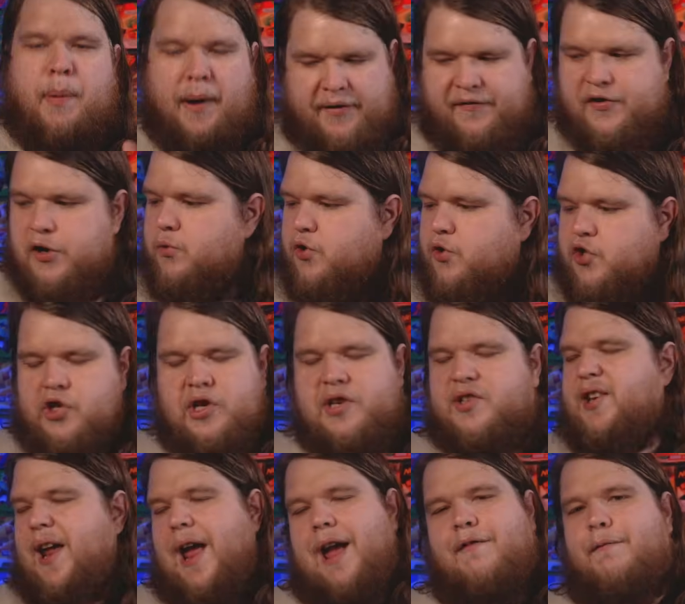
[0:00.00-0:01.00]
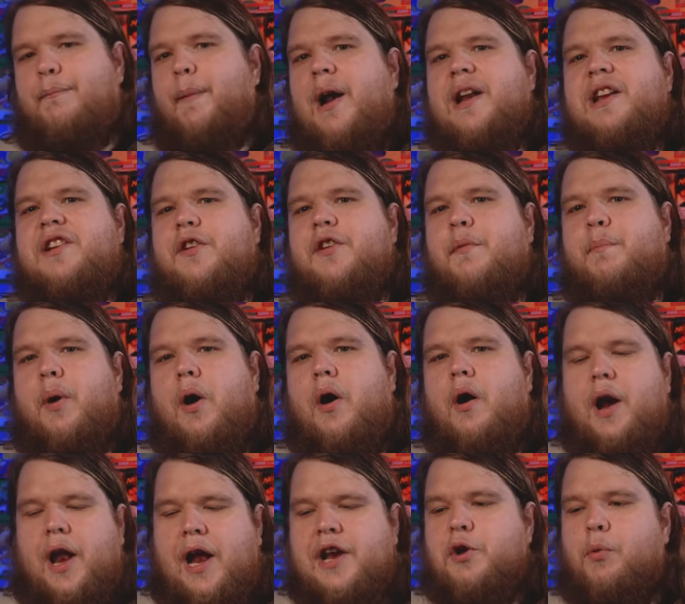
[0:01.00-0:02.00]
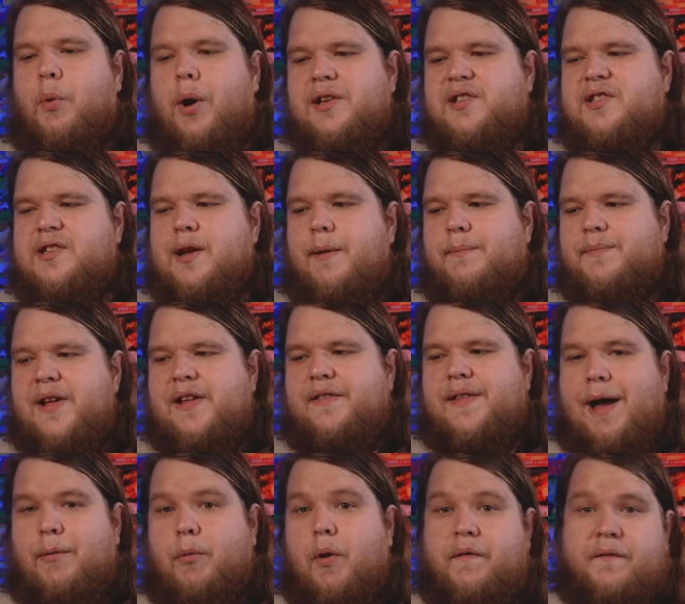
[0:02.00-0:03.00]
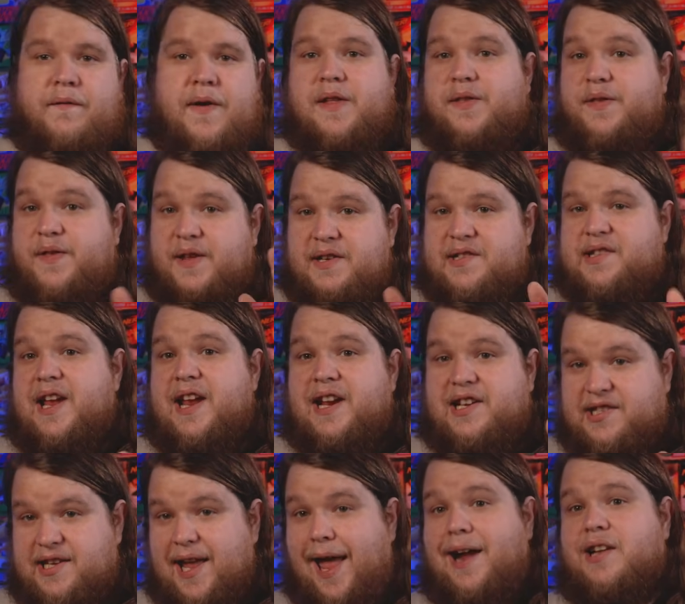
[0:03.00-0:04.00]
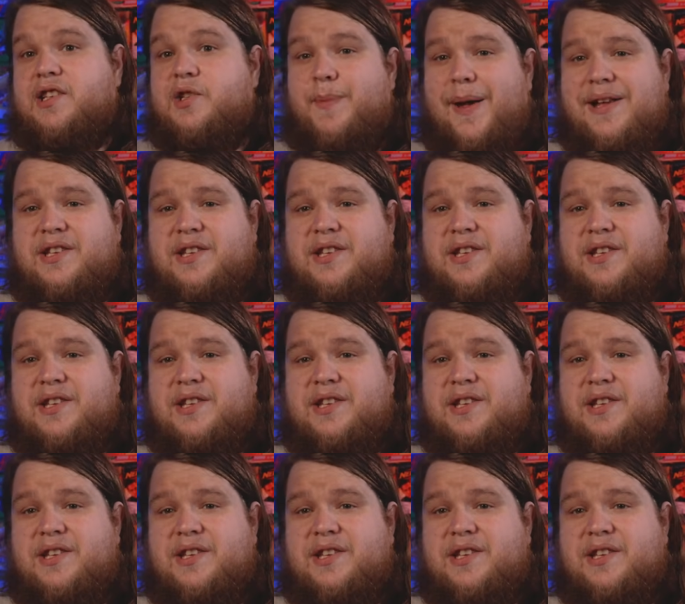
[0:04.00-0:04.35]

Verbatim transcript: but if you just have money to burn and you want something that will fit this exact